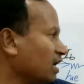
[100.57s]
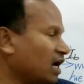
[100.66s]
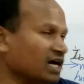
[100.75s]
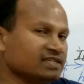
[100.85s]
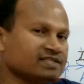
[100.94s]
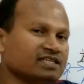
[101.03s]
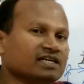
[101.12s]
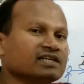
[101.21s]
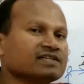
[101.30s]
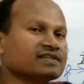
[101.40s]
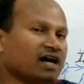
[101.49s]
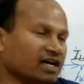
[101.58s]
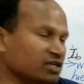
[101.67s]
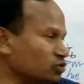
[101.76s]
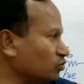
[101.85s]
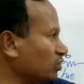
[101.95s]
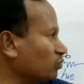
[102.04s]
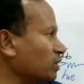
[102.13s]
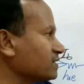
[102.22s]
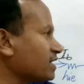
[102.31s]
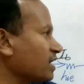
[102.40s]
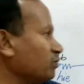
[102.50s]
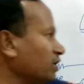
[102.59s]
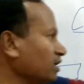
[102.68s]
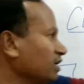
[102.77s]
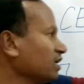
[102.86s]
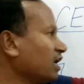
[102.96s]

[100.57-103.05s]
IC, that is I2. And what is I1?